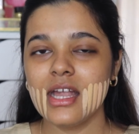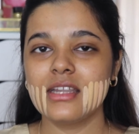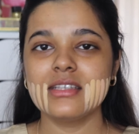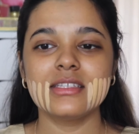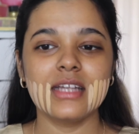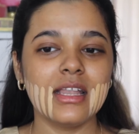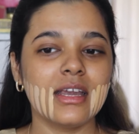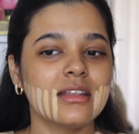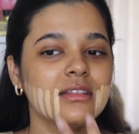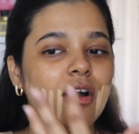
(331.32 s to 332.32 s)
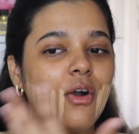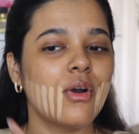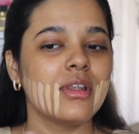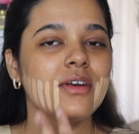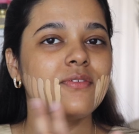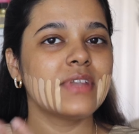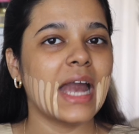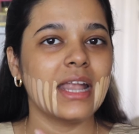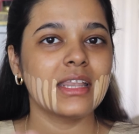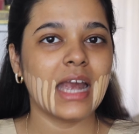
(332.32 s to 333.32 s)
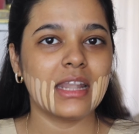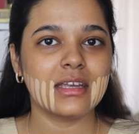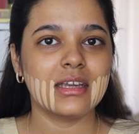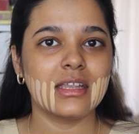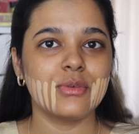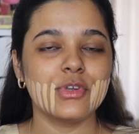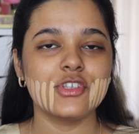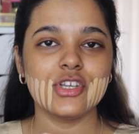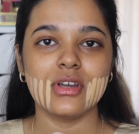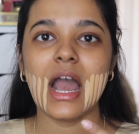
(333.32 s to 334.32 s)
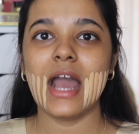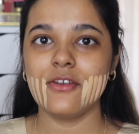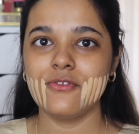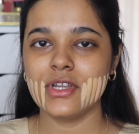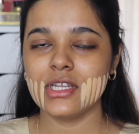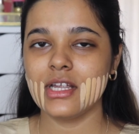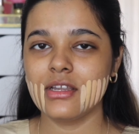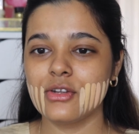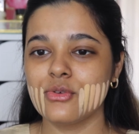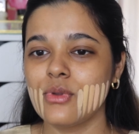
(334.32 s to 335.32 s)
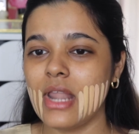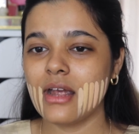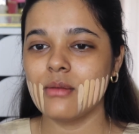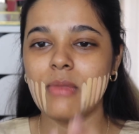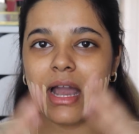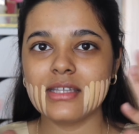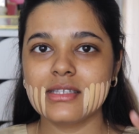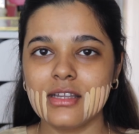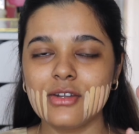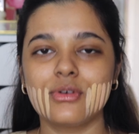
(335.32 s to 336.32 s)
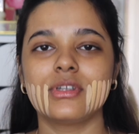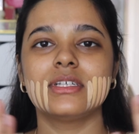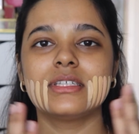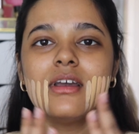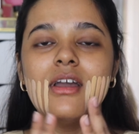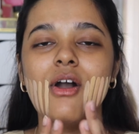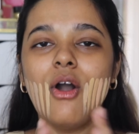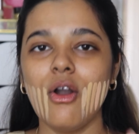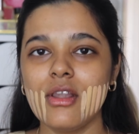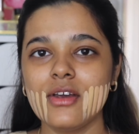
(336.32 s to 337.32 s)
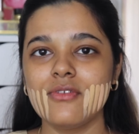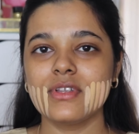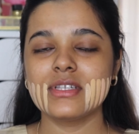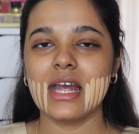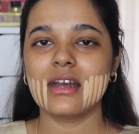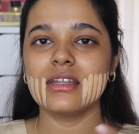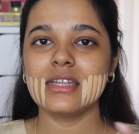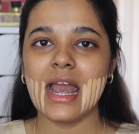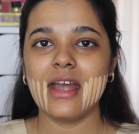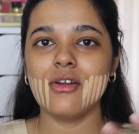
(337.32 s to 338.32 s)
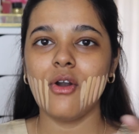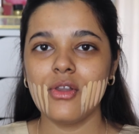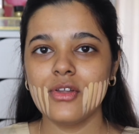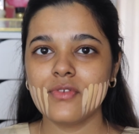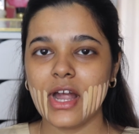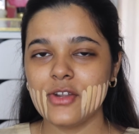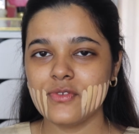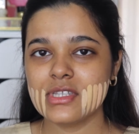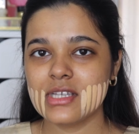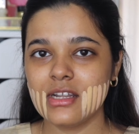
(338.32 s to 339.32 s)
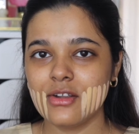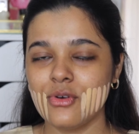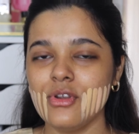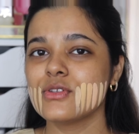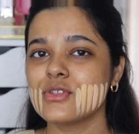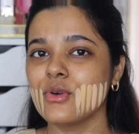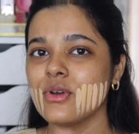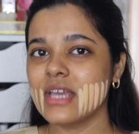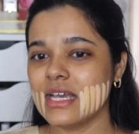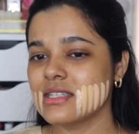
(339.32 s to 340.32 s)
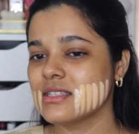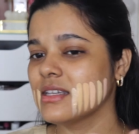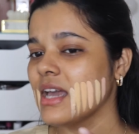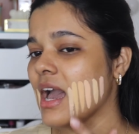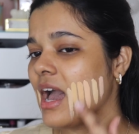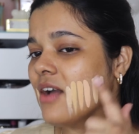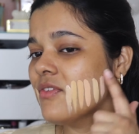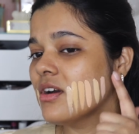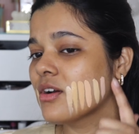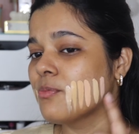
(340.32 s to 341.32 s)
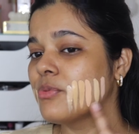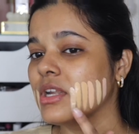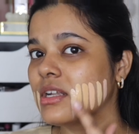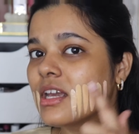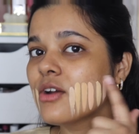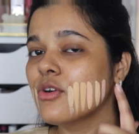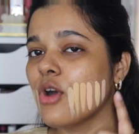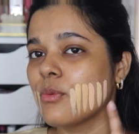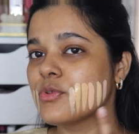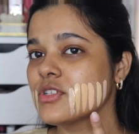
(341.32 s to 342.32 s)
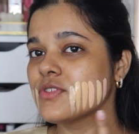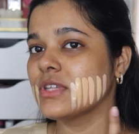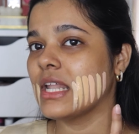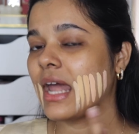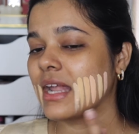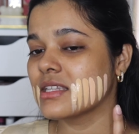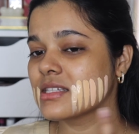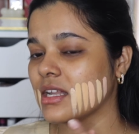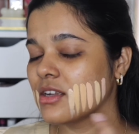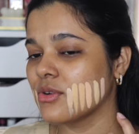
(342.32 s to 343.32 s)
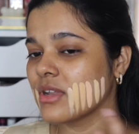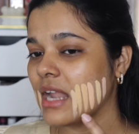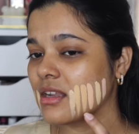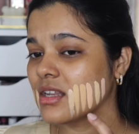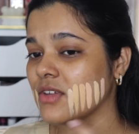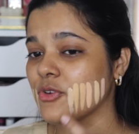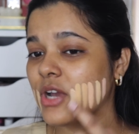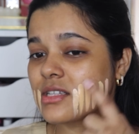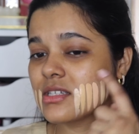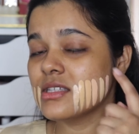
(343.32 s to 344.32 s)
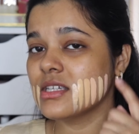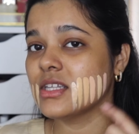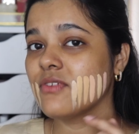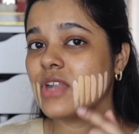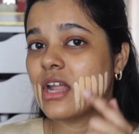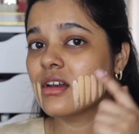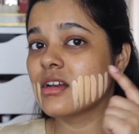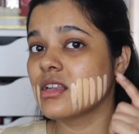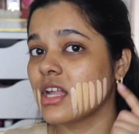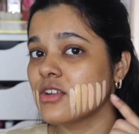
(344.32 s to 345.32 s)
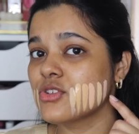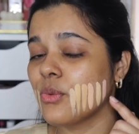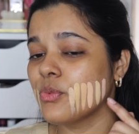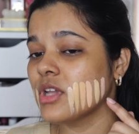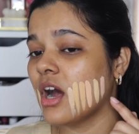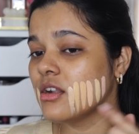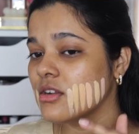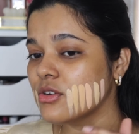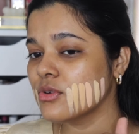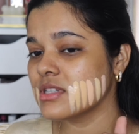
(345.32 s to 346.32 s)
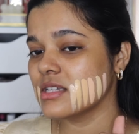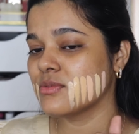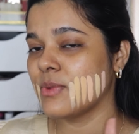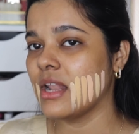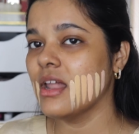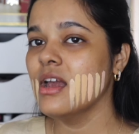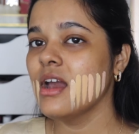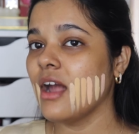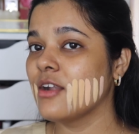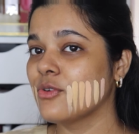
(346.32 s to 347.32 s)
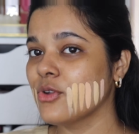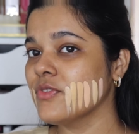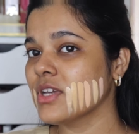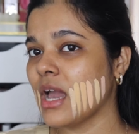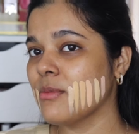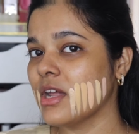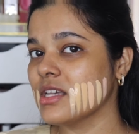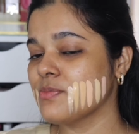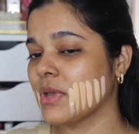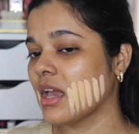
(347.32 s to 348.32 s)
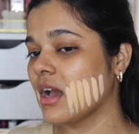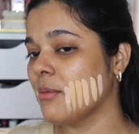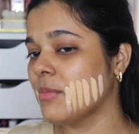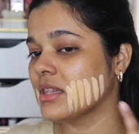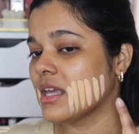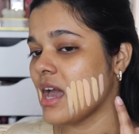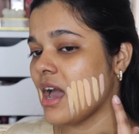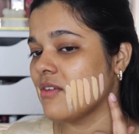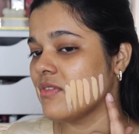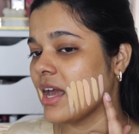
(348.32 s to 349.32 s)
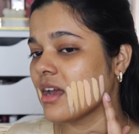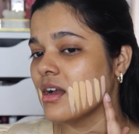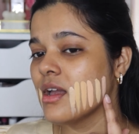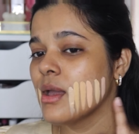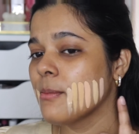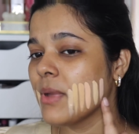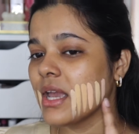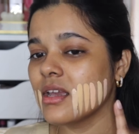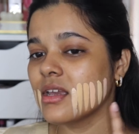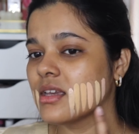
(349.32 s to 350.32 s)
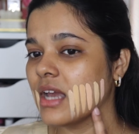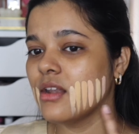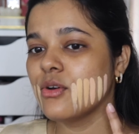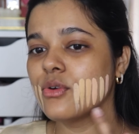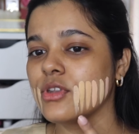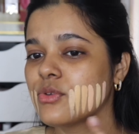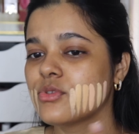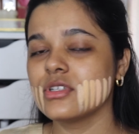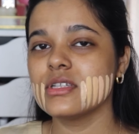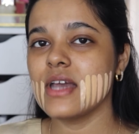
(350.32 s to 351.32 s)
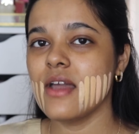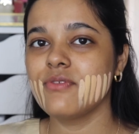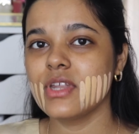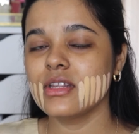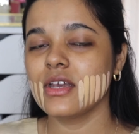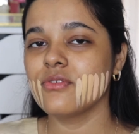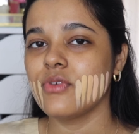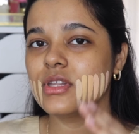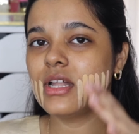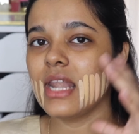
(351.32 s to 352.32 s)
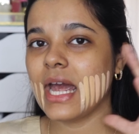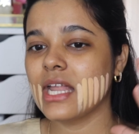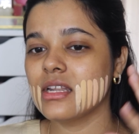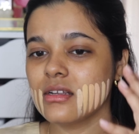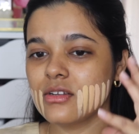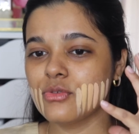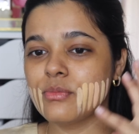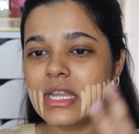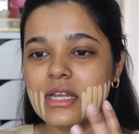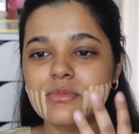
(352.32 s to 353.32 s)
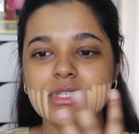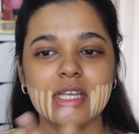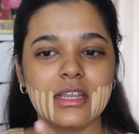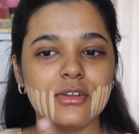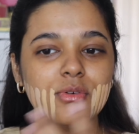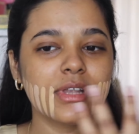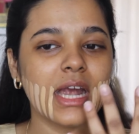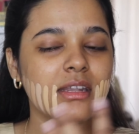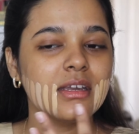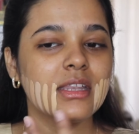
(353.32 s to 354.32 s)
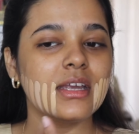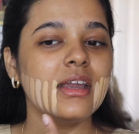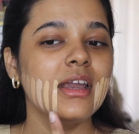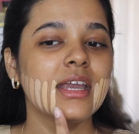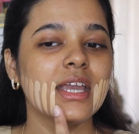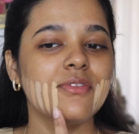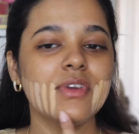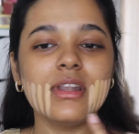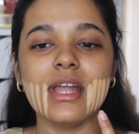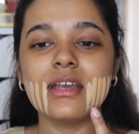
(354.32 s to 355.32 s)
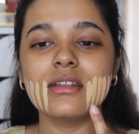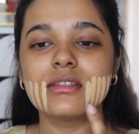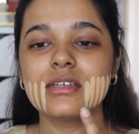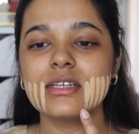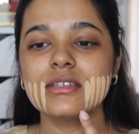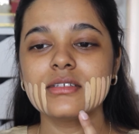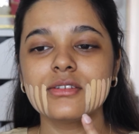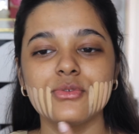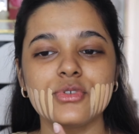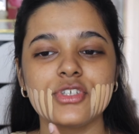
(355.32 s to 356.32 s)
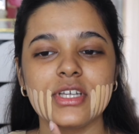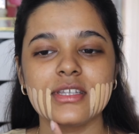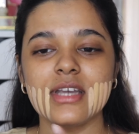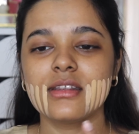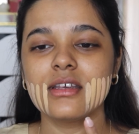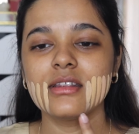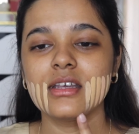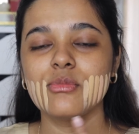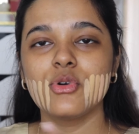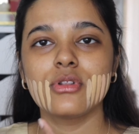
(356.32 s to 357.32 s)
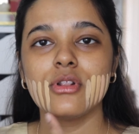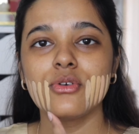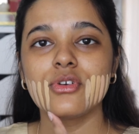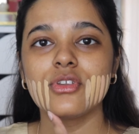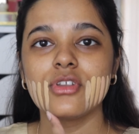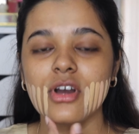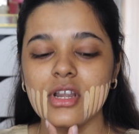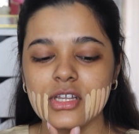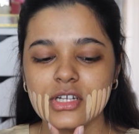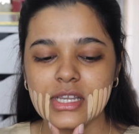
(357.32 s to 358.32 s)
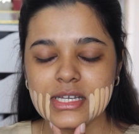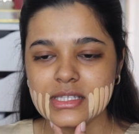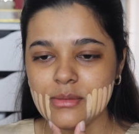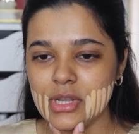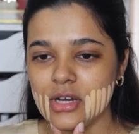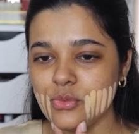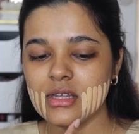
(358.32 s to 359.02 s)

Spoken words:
It is still in the olive tan category, which I fit into. Like my skin tone is olive, it's like a tan olive kind of a skin tone. So yes, they have pretty good options for the light skin tone category. If you guys can see, they've done a great job with undertones as well. I don't know if the camera is picking up, but they have like pink, yellow, neutrals, everything for the light to medium skin tone category. Even like these two shades, I think they both look really similar.